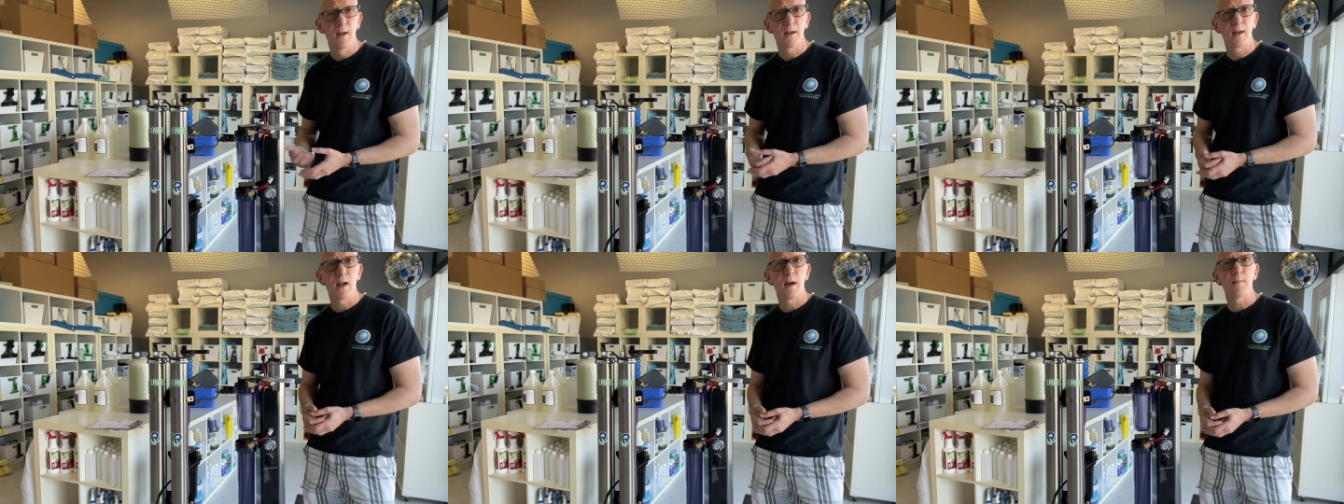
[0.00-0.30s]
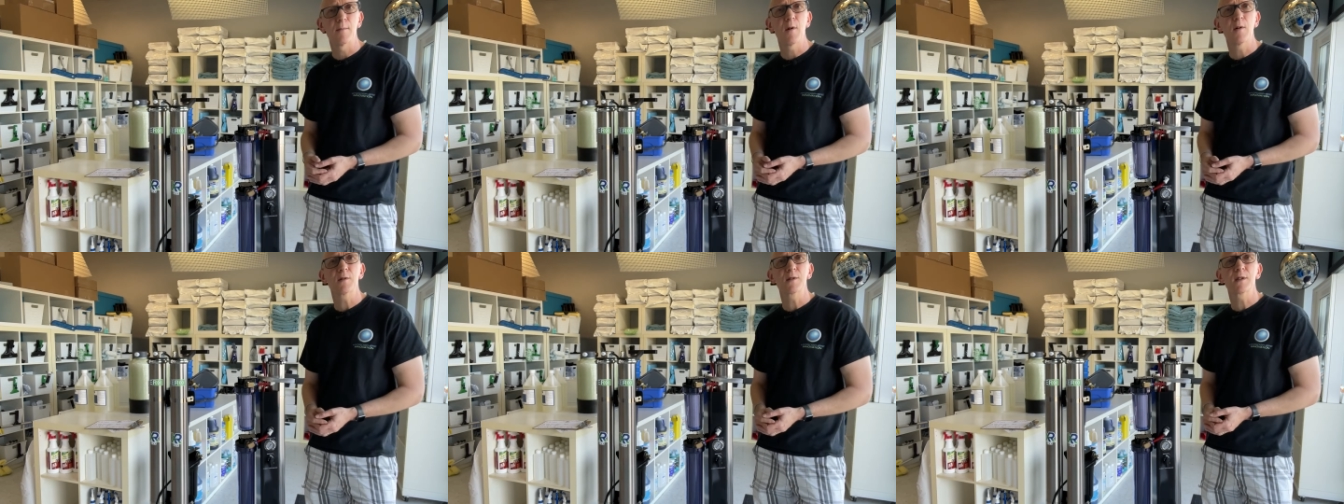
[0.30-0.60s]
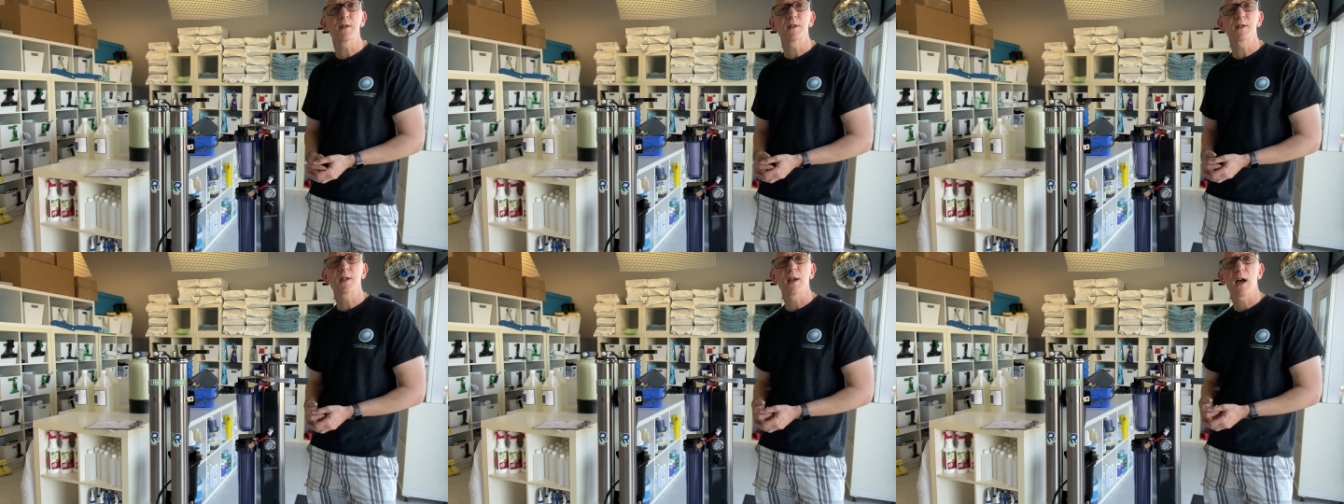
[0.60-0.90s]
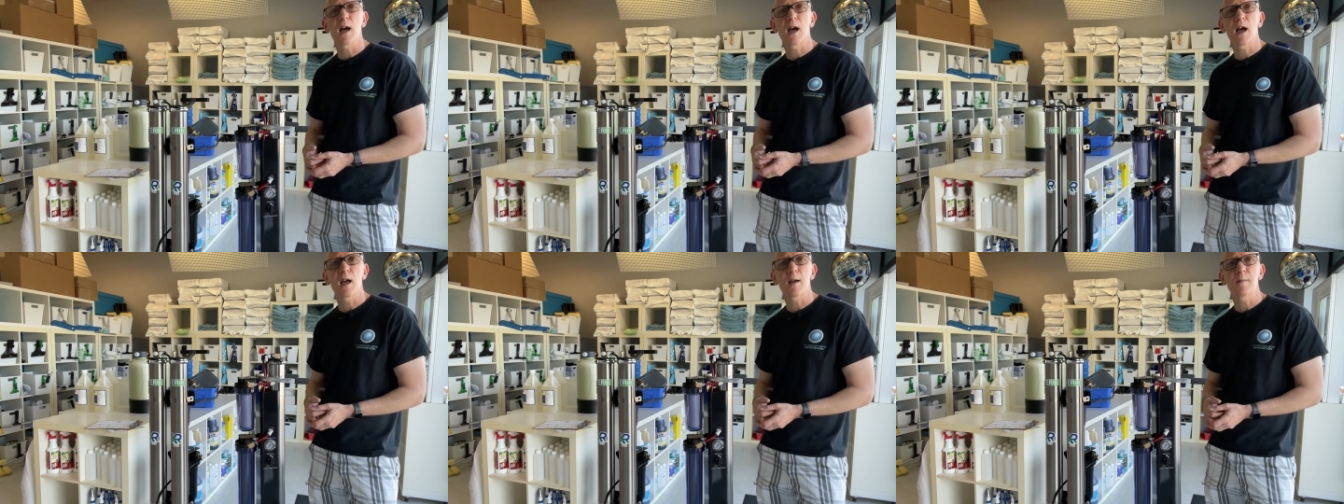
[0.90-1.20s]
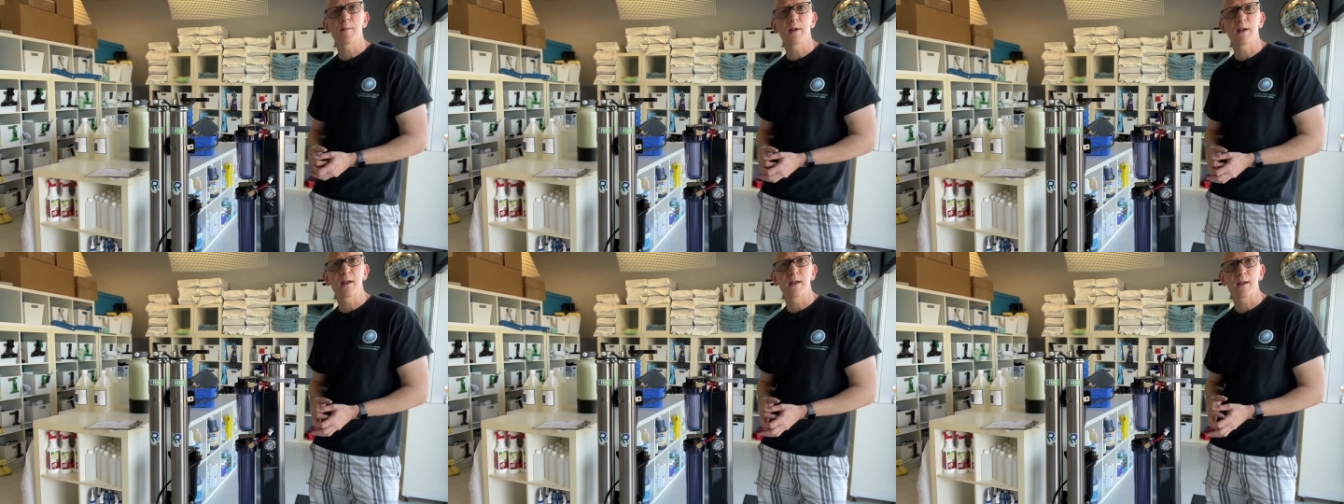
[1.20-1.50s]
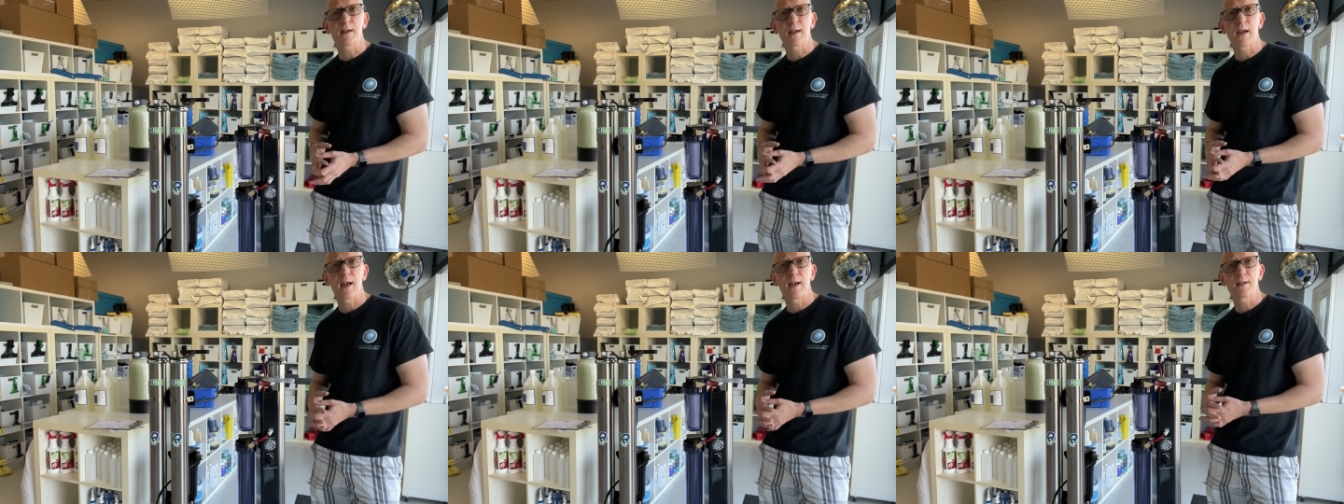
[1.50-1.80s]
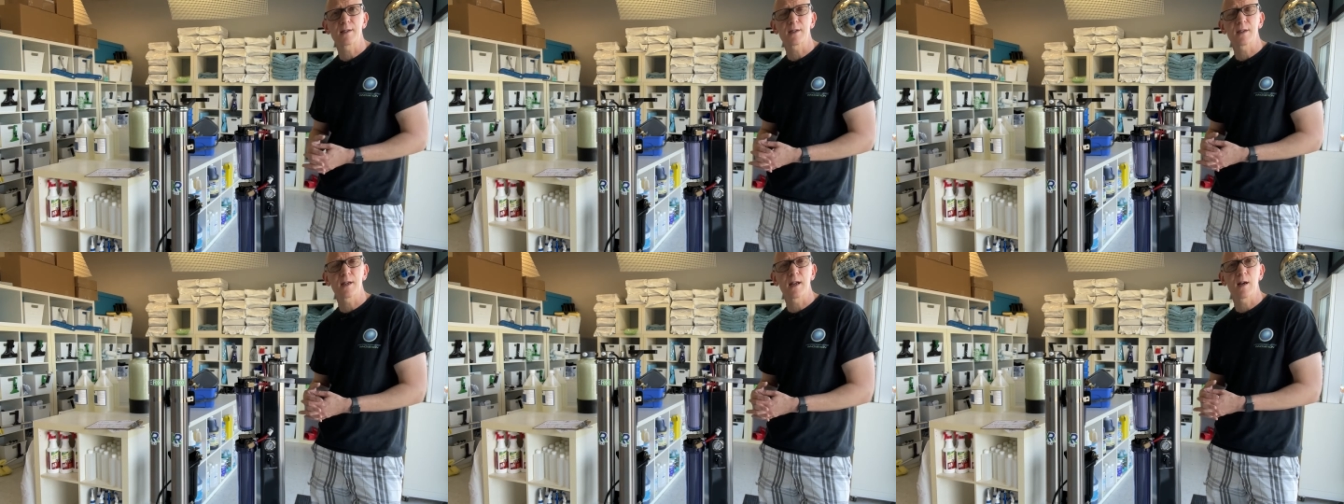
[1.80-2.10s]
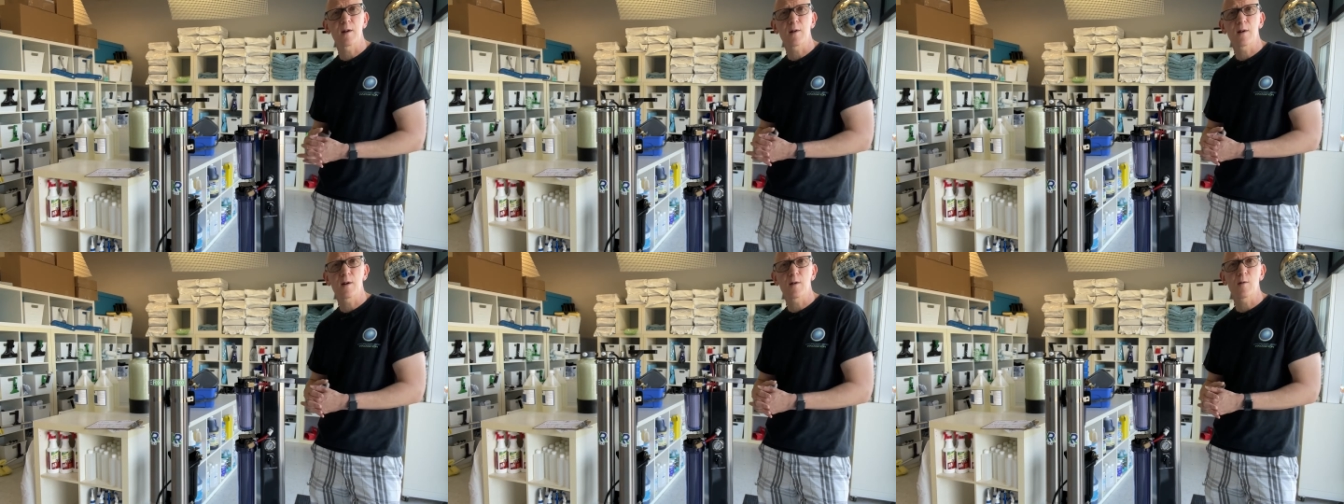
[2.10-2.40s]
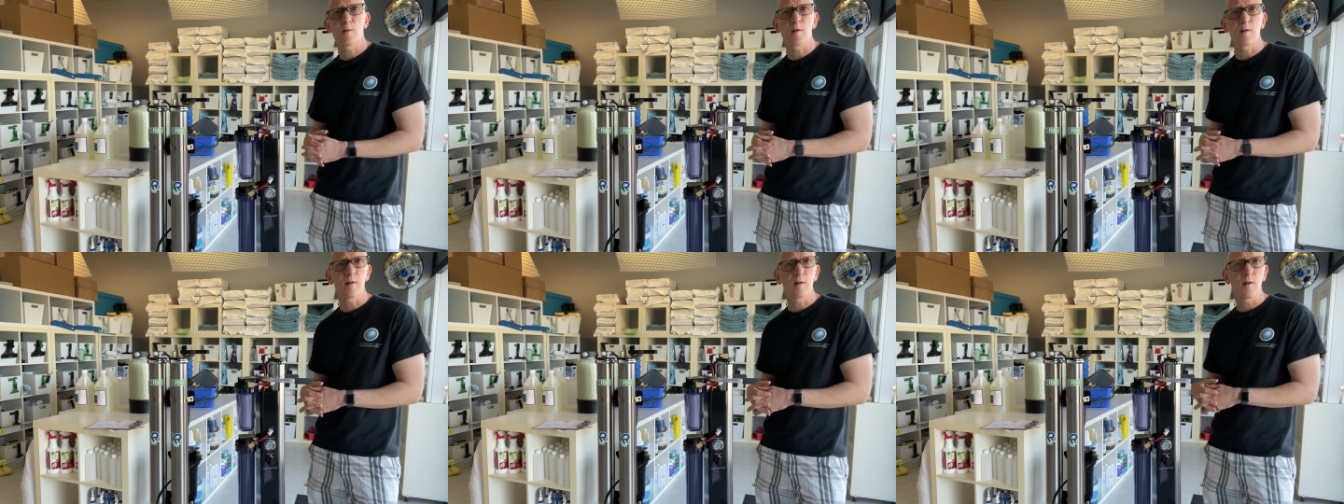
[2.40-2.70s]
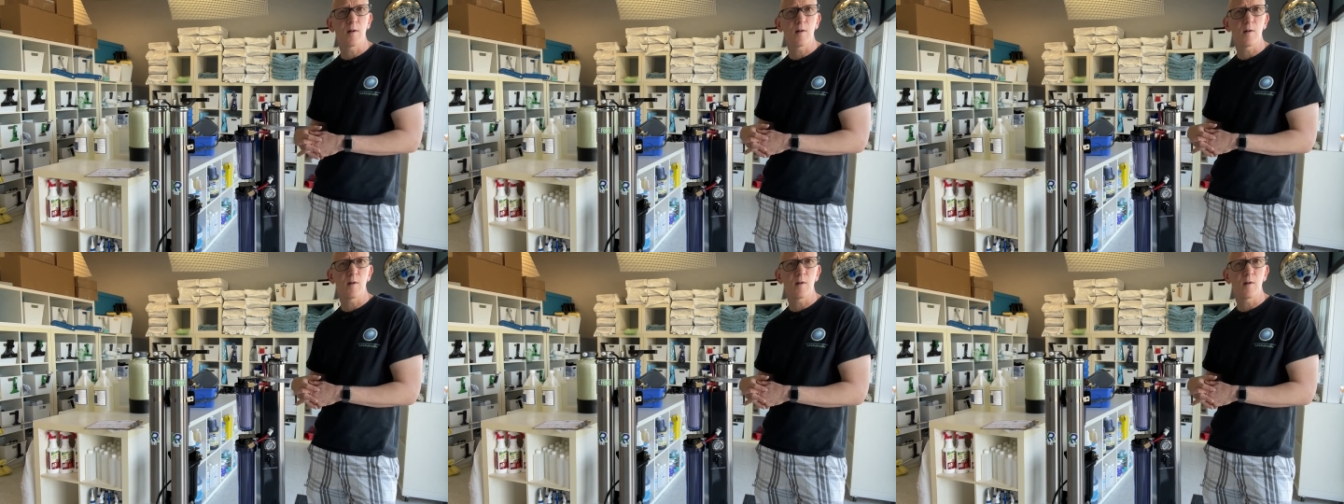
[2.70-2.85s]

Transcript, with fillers: Now, most of the time, in a case scenario where